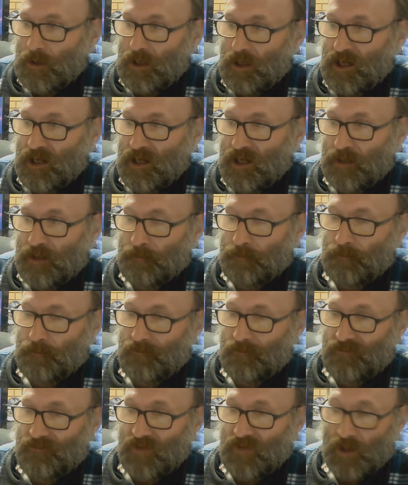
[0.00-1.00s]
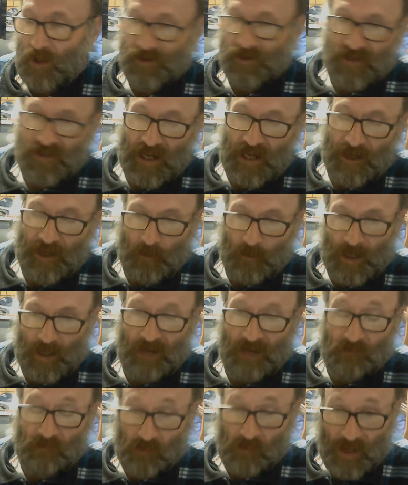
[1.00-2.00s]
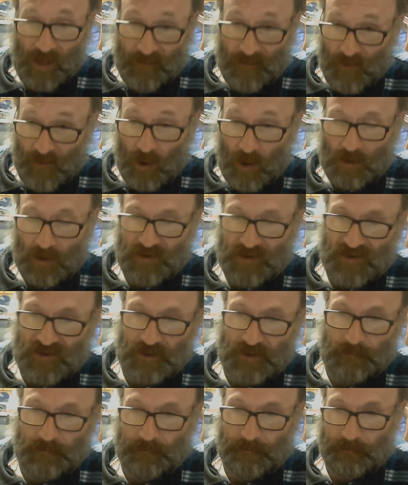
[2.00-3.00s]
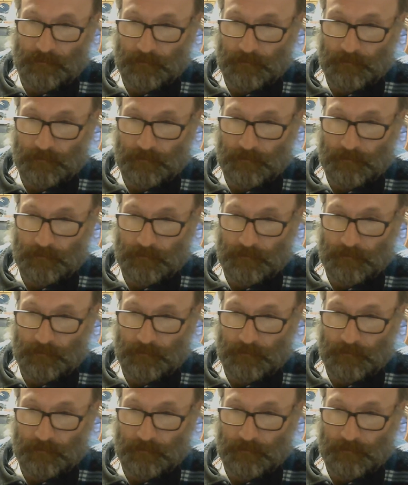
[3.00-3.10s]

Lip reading: For those that aren't aware, Revox